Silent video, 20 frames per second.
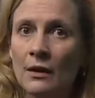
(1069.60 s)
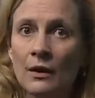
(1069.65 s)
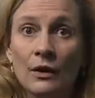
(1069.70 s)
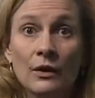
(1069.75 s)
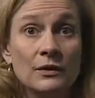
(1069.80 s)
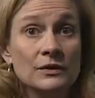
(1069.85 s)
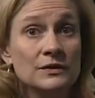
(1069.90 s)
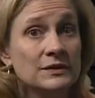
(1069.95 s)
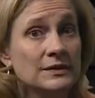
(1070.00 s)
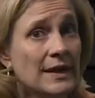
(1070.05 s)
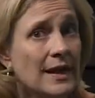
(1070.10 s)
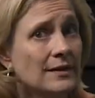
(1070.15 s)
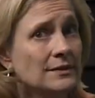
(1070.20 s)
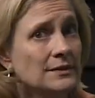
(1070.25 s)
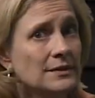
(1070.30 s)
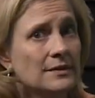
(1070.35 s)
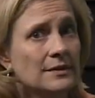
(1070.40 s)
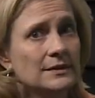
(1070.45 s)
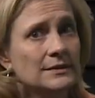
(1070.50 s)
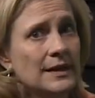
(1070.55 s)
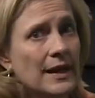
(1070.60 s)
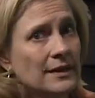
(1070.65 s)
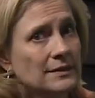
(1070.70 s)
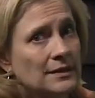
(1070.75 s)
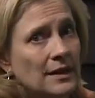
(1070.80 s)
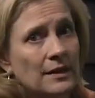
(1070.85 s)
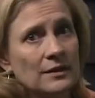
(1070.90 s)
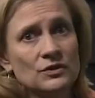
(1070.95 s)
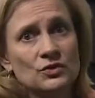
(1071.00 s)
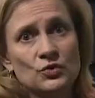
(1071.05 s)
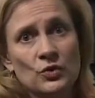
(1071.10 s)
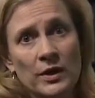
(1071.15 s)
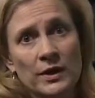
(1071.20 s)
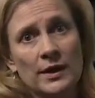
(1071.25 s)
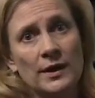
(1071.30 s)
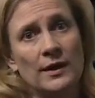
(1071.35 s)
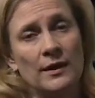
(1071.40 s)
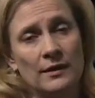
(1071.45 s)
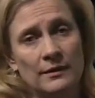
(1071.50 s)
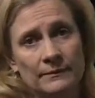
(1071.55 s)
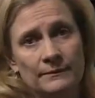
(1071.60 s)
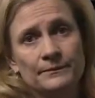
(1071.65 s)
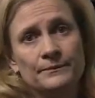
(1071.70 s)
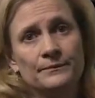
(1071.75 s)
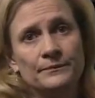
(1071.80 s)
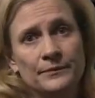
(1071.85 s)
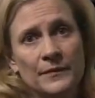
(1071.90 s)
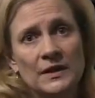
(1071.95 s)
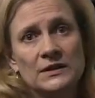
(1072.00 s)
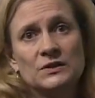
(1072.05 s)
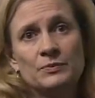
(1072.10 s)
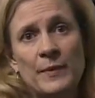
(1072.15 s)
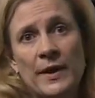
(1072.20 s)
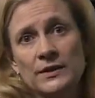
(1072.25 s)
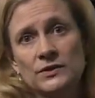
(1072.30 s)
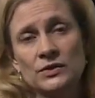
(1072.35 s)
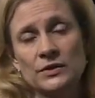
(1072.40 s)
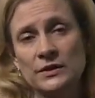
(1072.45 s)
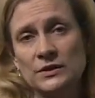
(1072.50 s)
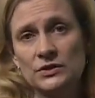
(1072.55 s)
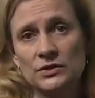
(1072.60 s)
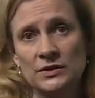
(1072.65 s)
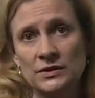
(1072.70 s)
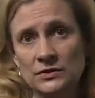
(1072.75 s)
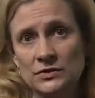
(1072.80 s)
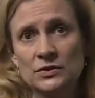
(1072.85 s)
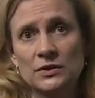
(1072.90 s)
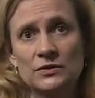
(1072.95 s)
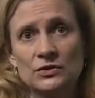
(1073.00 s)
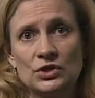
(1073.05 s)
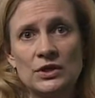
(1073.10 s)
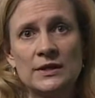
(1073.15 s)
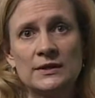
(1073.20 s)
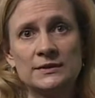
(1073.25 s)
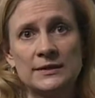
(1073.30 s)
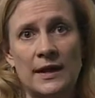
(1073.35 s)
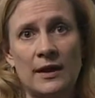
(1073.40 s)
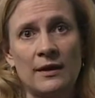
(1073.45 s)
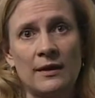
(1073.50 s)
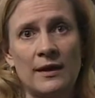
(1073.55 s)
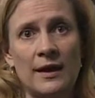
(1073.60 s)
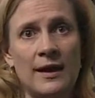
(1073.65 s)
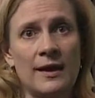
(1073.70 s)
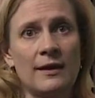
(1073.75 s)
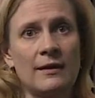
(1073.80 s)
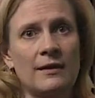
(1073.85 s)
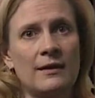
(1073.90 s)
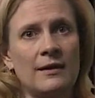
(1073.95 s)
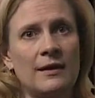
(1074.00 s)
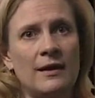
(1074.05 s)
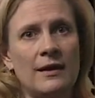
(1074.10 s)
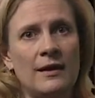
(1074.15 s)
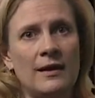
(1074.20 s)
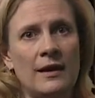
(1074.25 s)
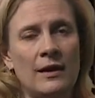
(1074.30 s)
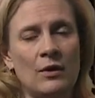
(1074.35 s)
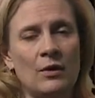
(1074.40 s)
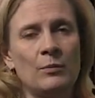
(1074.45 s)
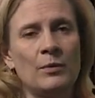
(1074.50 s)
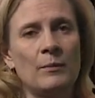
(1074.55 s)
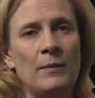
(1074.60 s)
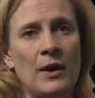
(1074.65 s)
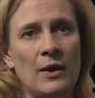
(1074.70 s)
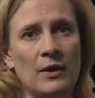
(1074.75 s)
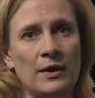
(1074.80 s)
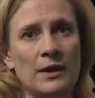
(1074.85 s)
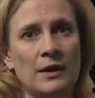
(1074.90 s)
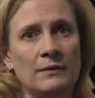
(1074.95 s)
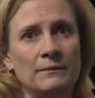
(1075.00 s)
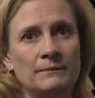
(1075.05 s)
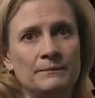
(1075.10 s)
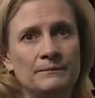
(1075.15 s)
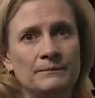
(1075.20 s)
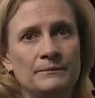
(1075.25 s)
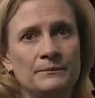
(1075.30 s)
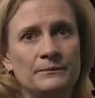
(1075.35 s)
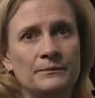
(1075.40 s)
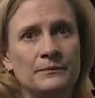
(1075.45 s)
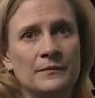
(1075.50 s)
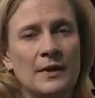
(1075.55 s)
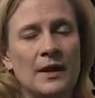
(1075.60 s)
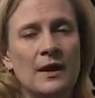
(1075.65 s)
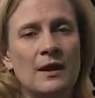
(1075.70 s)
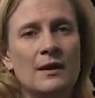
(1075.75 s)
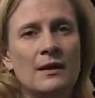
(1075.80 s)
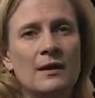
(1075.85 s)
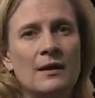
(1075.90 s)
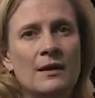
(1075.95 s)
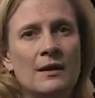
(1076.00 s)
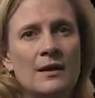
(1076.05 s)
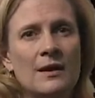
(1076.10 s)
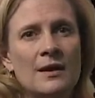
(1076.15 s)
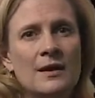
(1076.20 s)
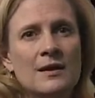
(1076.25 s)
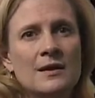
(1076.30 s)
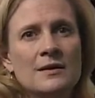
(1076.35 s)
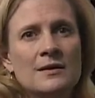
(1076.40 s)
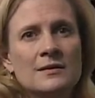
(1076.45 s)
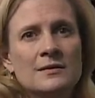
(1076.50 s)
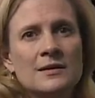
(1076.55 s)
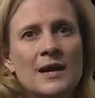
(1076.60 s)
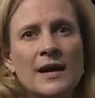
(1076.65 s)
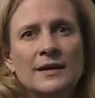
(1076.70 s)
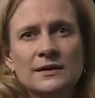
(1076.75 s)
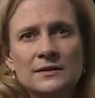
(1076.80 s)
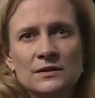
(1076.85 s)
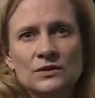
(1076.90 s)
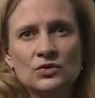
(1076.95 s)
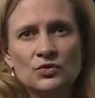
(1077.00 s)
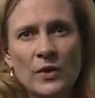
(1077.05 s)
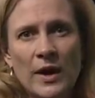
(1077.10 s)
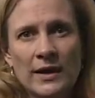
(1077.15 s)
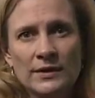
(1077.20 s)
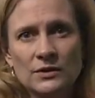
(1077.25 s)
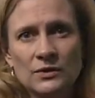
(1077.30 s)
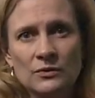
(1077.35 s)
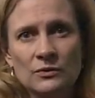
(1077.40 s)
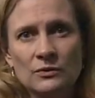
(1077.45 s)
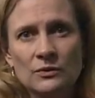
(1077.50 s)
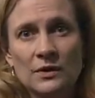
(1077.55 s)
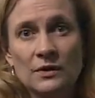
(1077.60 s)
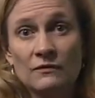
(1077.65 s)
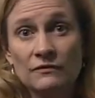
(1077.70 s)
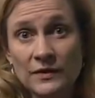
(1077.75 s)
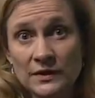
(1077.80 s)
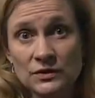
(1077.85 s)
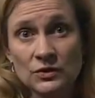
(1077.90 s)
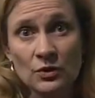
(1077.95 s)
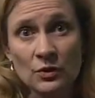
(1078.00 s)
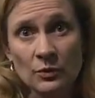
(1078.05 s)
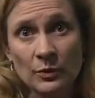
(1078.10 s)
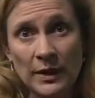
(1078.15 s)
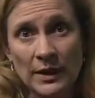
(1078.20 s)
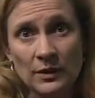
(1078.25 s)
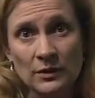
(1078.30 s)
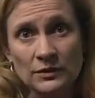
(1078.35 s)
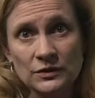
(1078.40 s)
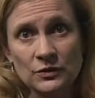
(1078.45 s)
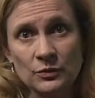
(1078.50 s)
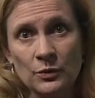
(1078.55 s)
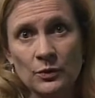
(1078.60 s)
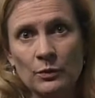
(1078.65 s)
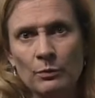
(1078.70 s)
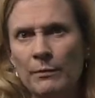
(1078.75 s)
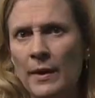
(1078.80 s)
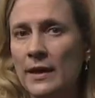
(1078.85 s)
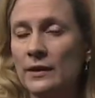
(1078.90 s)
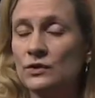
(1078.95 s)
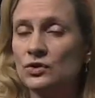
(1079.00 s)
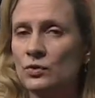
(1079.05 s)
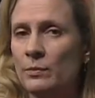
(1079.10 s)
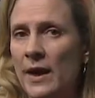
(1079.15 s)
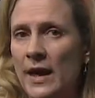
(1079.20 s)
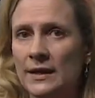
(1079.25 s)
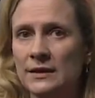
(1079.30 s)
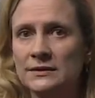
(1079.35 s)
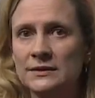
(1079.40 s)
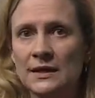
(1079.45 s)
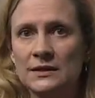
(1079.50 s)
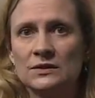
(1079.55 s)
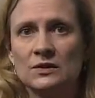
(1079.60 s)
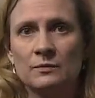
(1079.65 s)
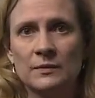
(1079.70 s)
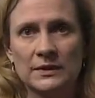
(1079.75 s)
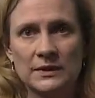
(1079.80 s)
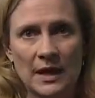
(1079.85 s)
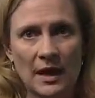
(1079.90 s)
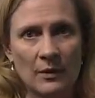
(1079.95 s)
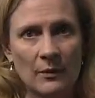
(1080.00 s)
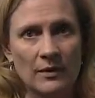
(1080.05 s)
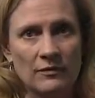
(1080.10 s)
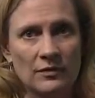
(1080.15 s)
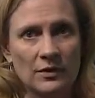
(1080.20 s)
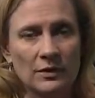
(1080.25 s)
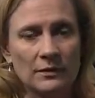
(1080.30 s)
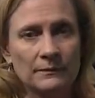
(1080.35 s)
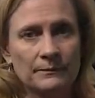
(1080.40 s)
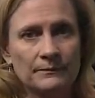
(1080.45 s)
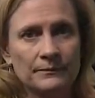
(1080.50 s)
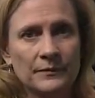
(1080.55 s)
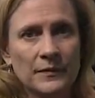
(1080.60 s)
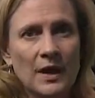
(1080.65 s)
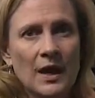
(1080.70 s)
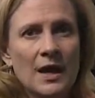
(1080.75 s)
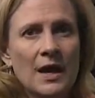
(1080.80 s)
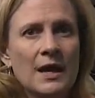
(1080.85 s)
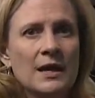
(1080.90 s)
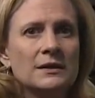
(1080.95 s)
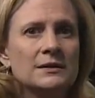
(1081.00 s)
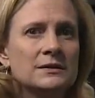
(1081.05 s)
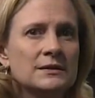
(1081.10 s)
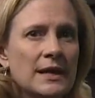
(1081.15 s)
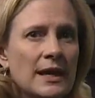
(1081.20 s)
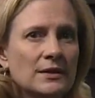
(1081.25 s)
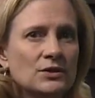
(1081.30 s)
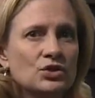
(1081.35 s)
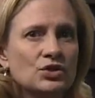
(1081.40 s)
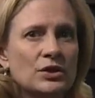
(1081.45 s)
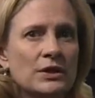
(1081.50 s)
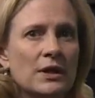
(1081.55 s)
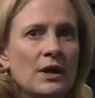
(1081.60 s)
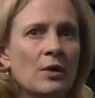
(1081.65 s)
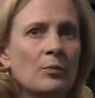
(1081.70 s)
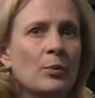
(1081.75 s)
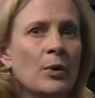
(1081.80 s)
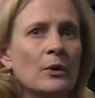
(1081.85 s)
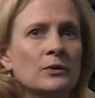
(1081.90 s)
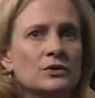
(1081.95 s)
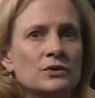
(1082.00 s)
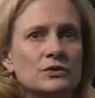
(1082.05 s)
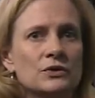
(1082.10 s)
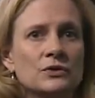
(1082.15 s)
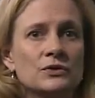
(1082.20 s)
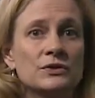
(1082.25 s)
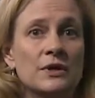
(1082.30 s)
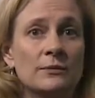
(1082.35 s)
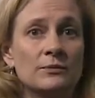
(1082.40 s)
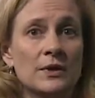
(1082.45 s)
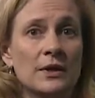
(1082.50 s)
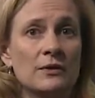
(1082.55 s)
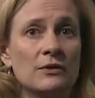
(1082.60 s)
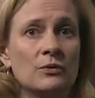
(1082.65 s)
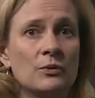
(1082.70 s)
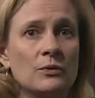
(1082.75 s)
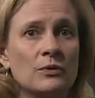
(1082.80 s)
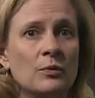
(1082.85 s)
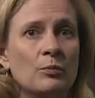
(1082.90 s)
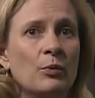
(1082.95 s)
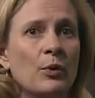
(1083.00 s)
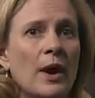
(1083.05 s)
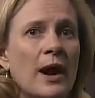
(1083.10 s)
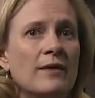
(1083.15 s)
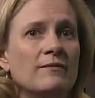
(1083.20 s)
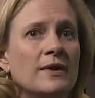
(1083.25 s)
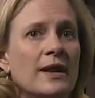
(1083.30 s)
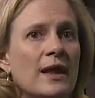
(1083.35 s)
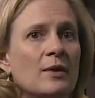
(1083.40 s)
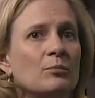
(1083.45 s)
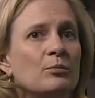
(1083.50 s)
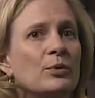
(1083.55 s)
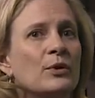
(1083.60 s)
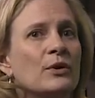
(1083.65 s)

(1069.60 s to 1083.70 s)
Her stance in this essay is tricky, especially since she is Arab American. Nye doesn't try to convince her readers through melodramatic sentiment, however. Instead, she approaches her subject through the private and